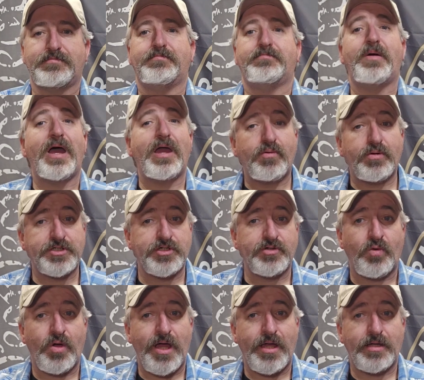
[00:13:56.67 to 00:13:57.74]
buy what you
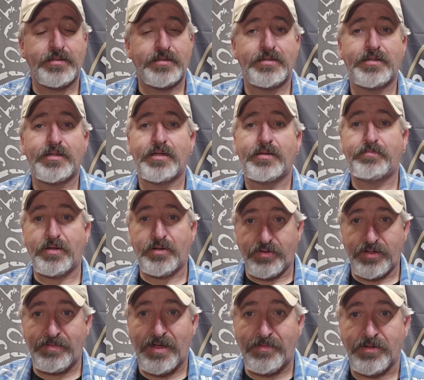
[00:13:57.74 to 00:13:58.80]
want, but
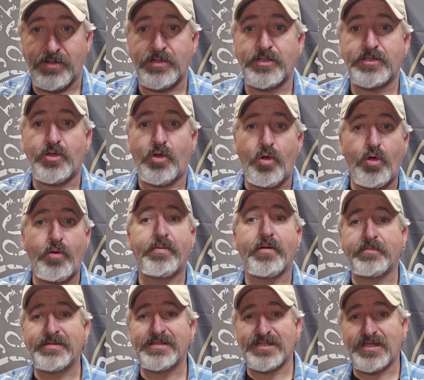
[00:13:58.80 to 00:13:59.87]
remember, the whole purpose